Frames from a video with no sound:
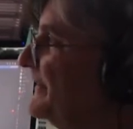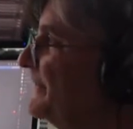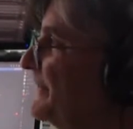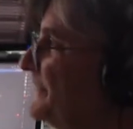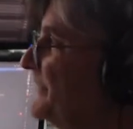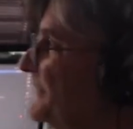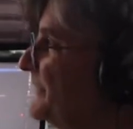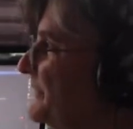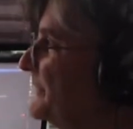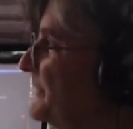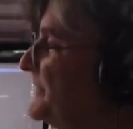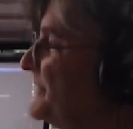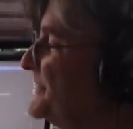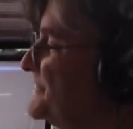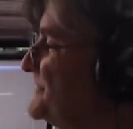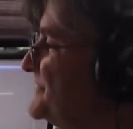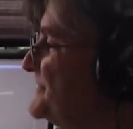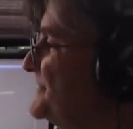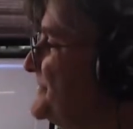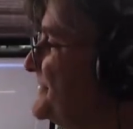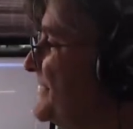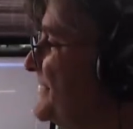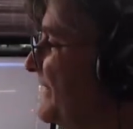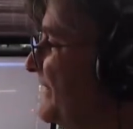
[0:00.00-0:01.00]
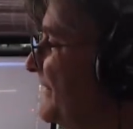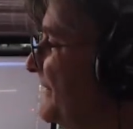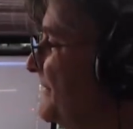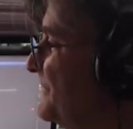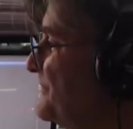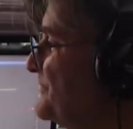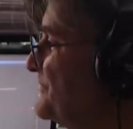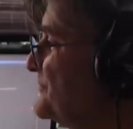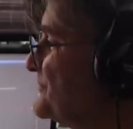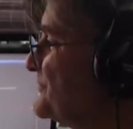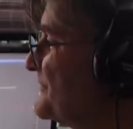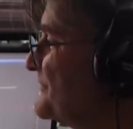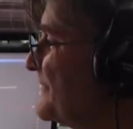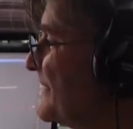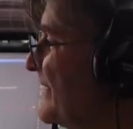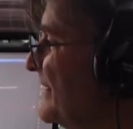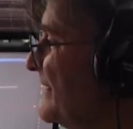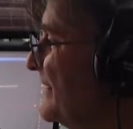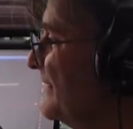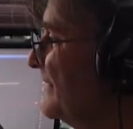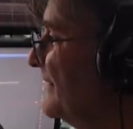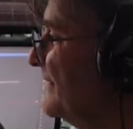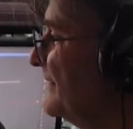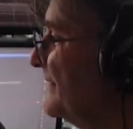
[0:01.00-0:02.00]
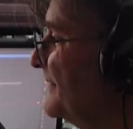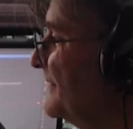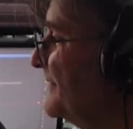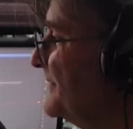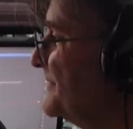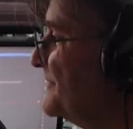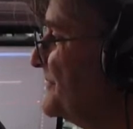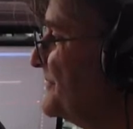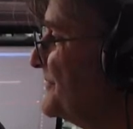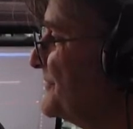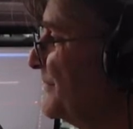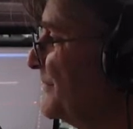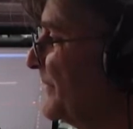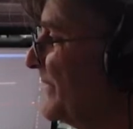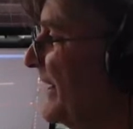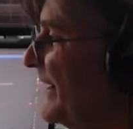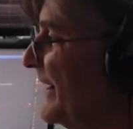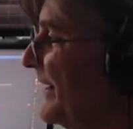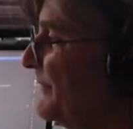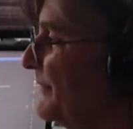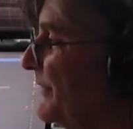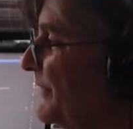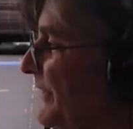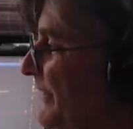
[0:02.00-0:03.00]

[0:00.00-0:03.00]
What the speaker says: there it is. This is what ham